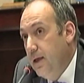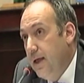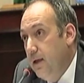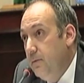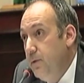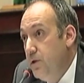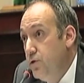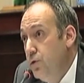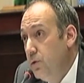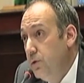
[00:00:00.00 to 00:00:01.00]
can be
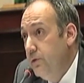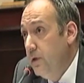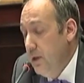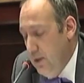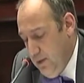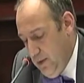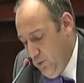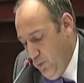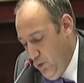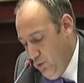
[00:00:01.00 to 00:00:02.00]
tools
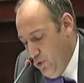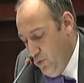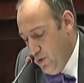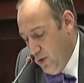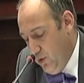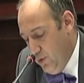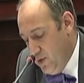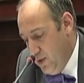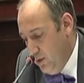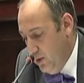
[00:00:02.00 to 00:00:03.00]
that we could use and
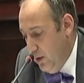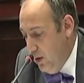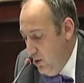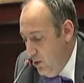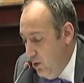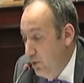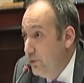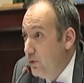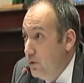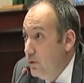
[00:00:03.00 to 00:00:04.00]
consider
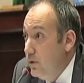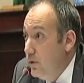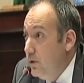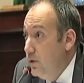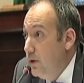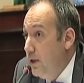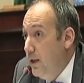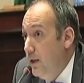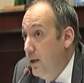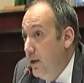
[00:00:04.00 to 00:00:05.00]
also
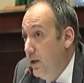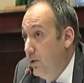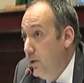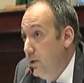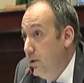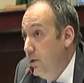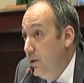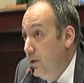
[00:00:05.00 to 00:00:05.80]
in our